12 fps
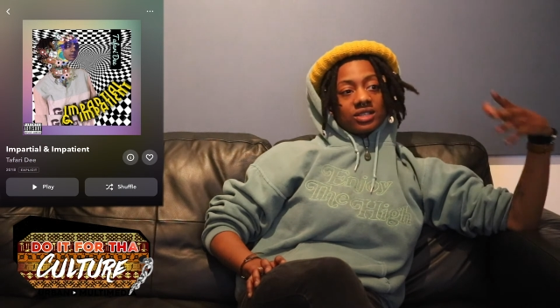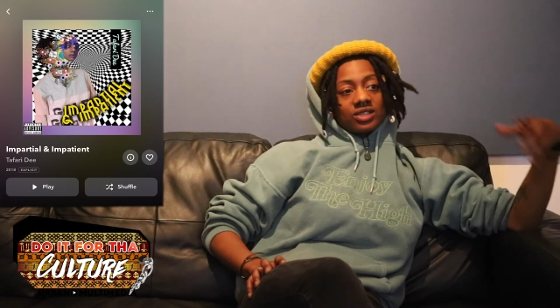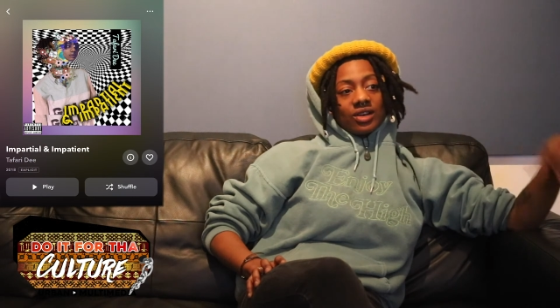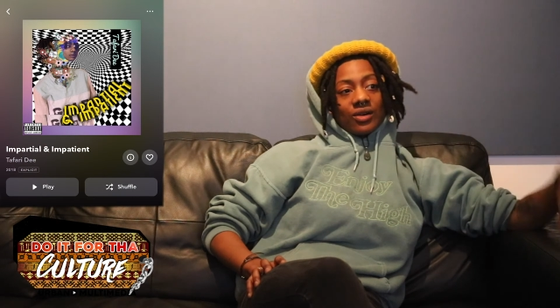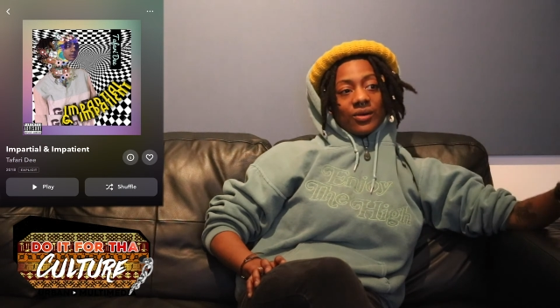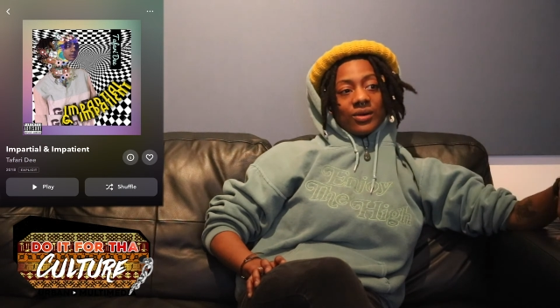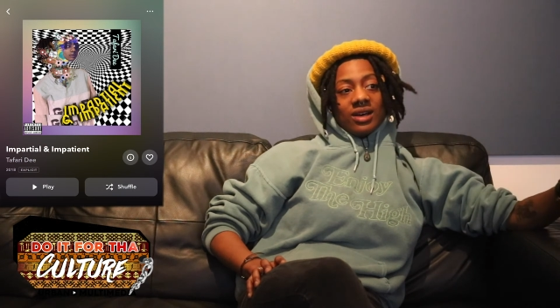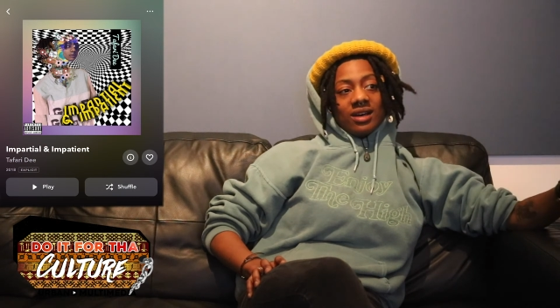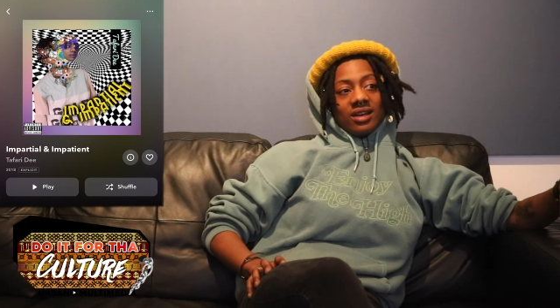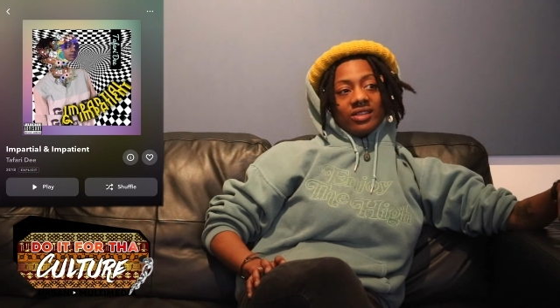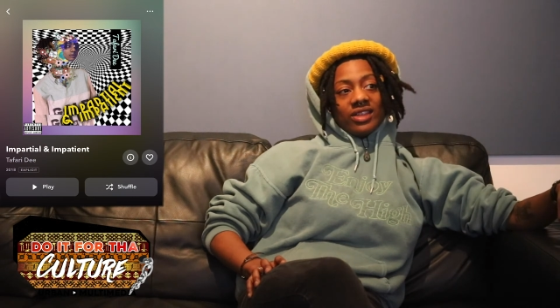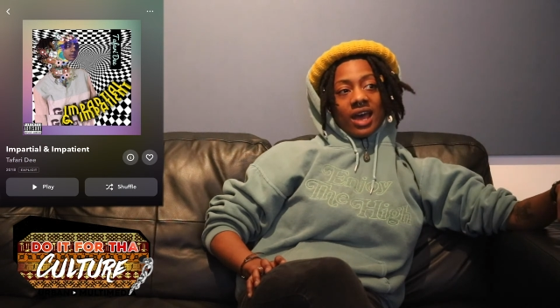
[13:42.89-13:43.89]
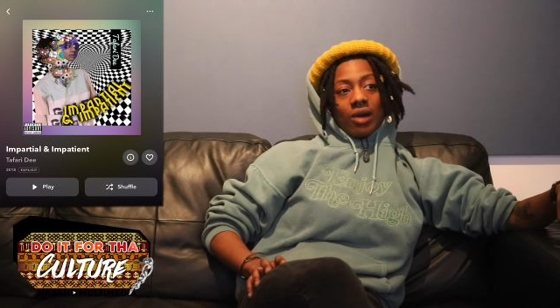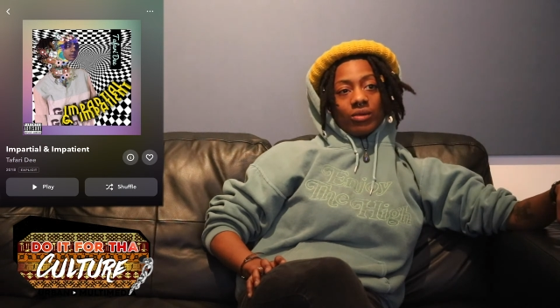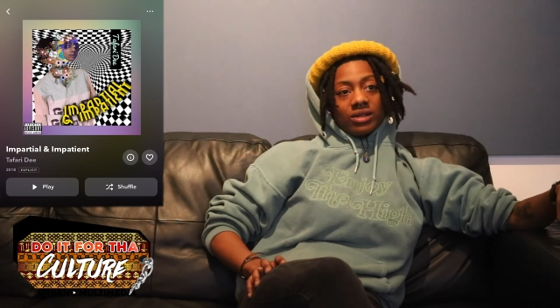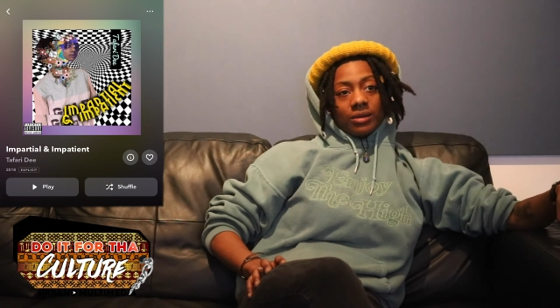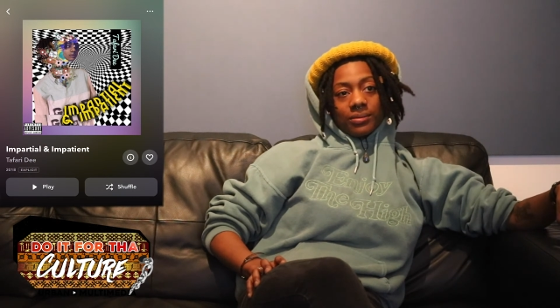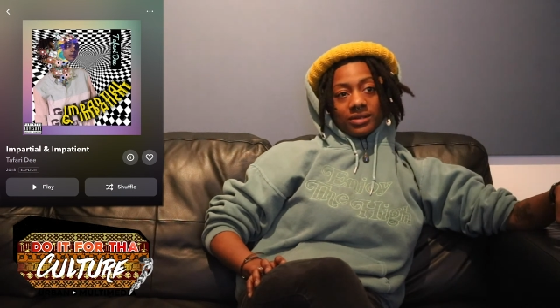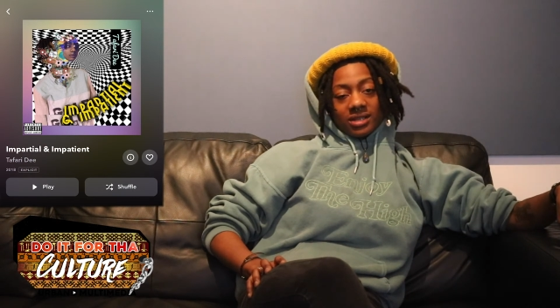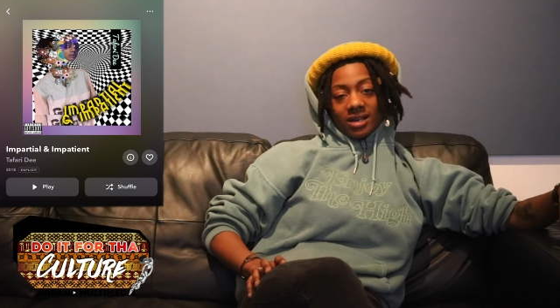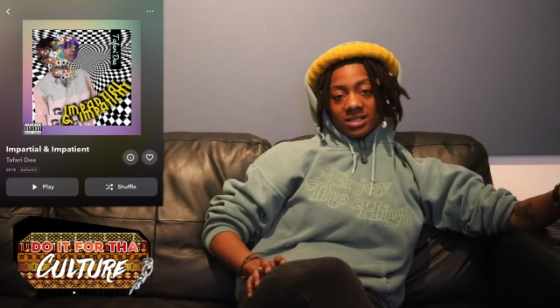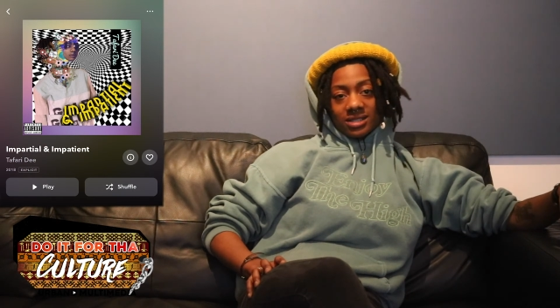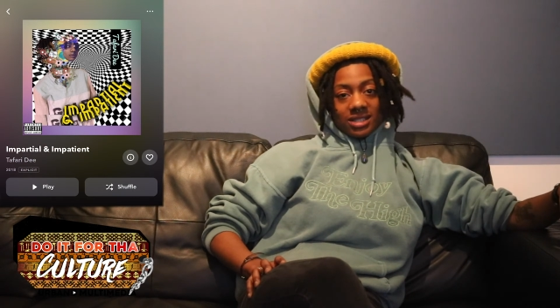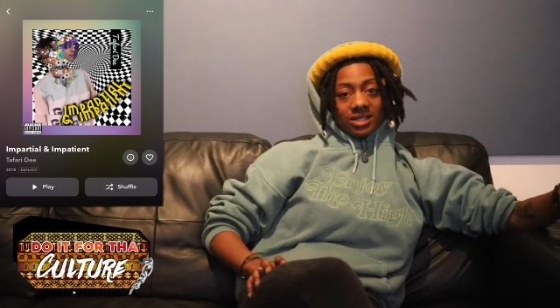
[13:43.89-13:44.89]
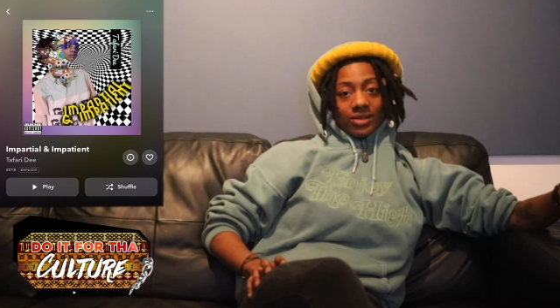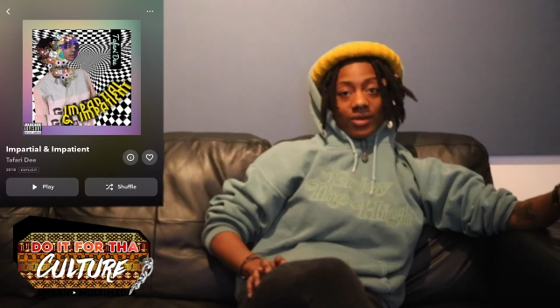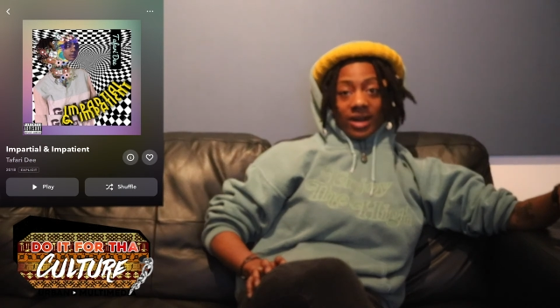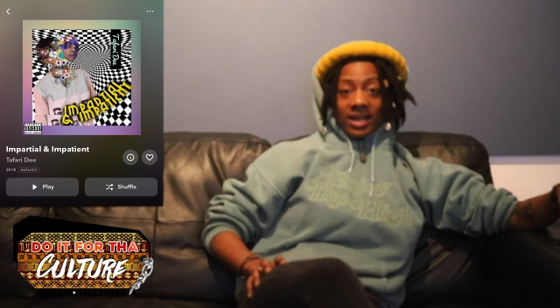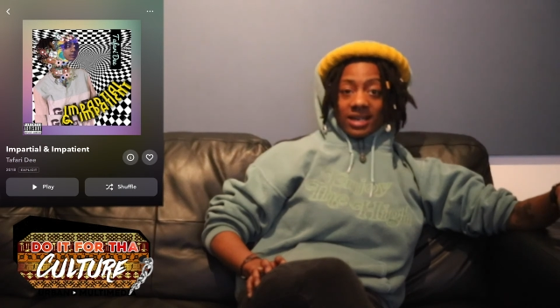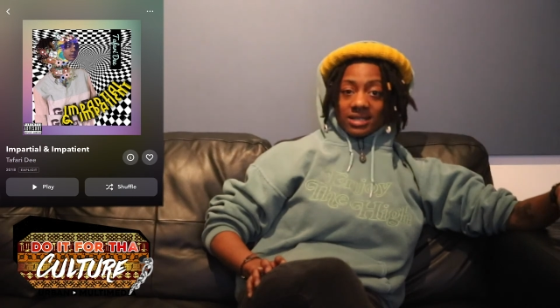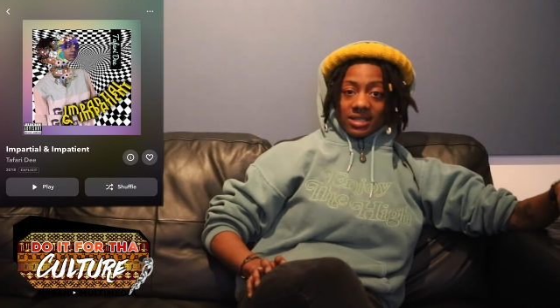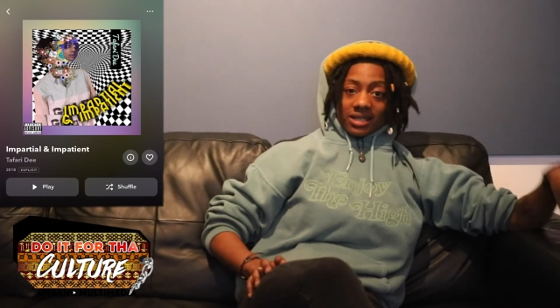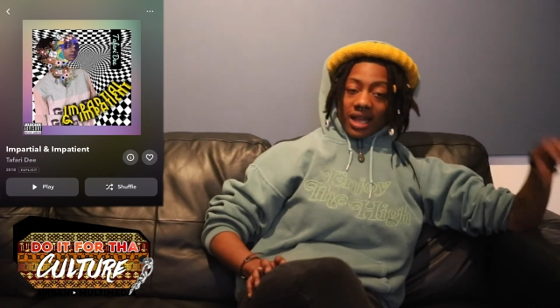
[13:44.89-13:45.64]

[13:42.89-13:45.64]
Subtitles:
So that one, the production is crazy.